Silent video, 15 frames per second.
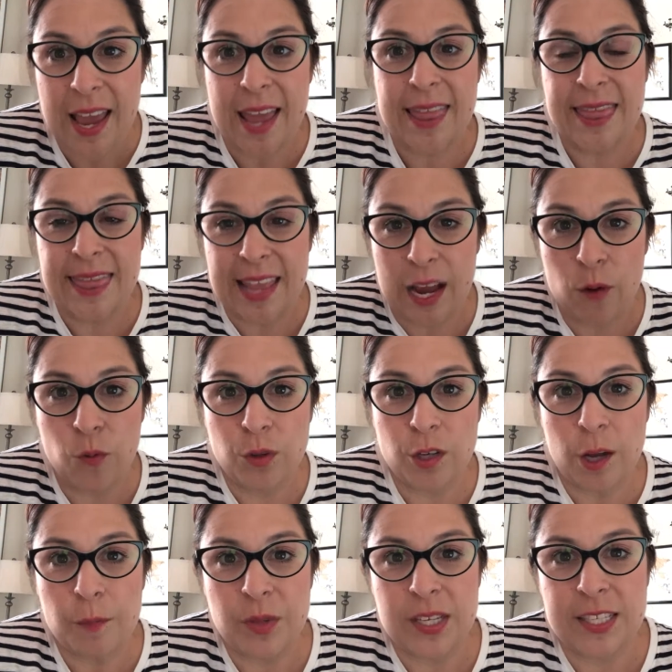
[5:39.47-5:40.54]
and that will
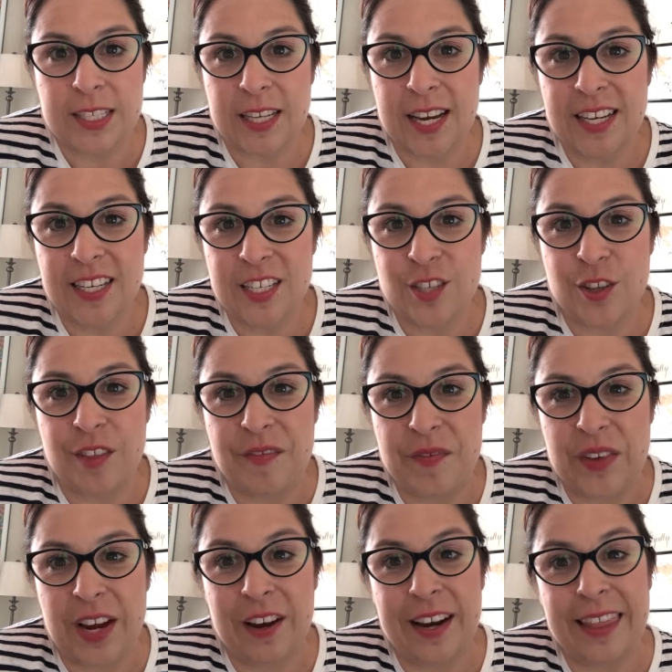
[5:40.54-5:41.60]
not be assigned until the
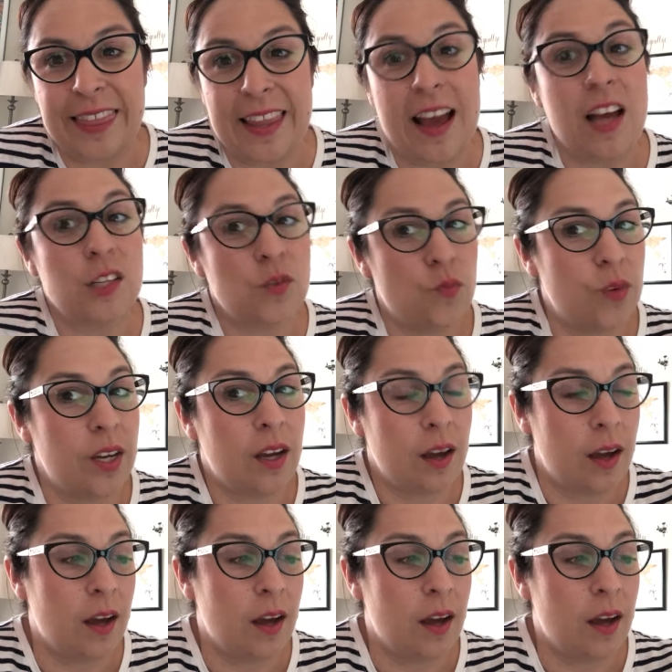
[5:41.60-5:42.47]
very last week